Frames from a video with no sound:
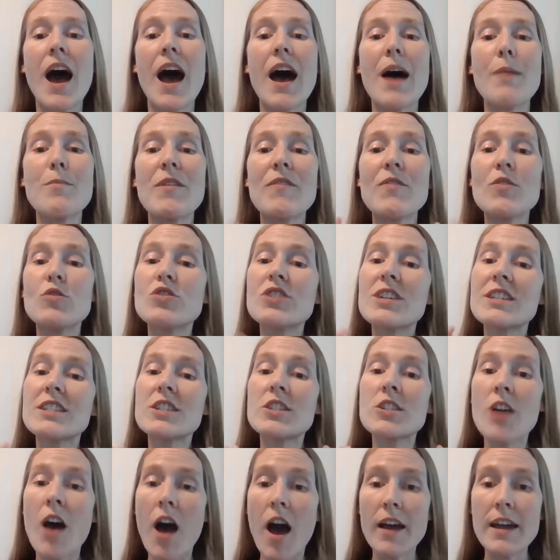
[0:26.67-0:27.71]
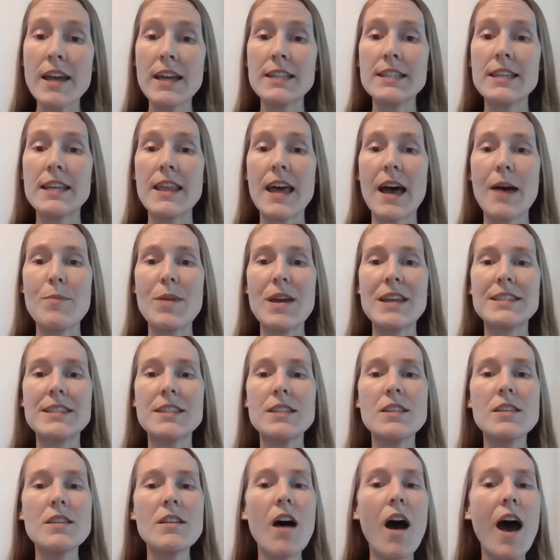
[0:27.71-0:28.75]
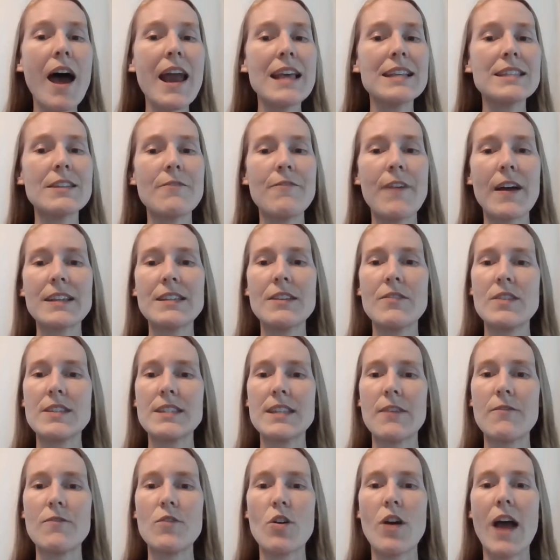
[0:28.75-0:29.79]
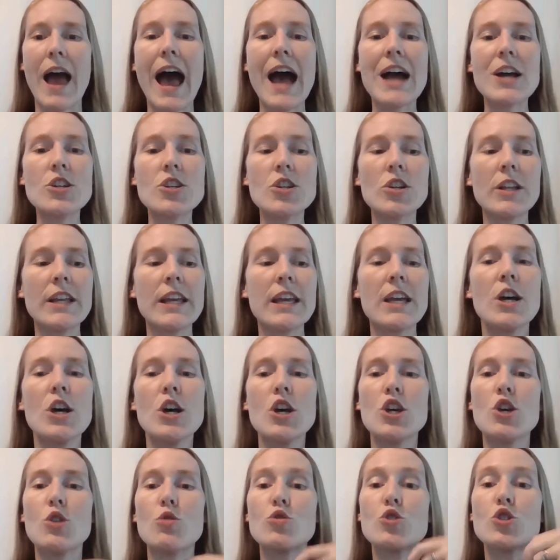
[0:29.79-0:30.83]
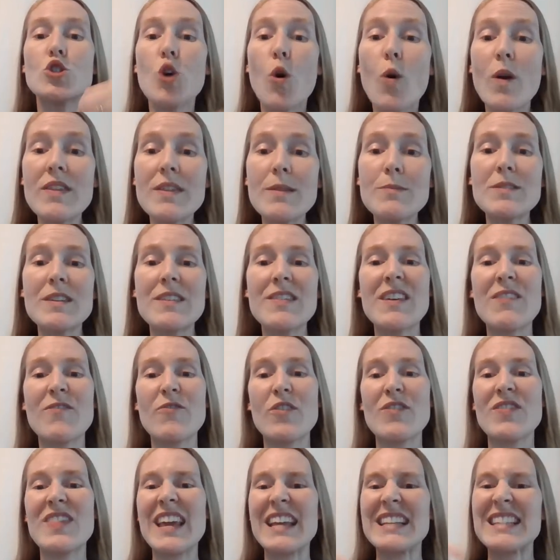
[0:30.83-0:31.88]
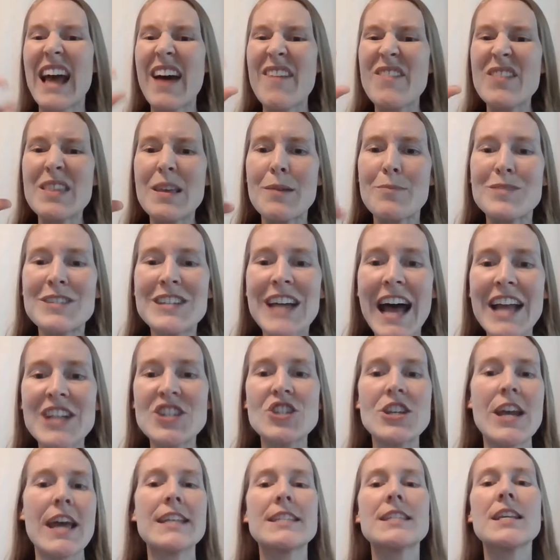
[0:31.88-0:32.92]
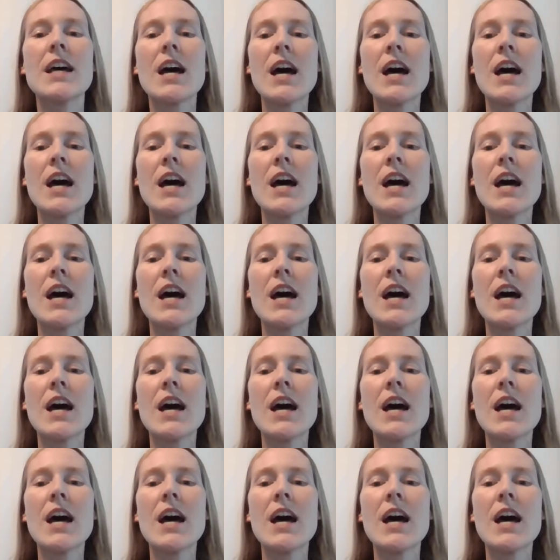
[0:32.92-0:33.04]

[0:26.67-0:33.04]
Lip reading: If you're just talking to them, it's not as effective as if you're actually, showing them the different things, having them touch it.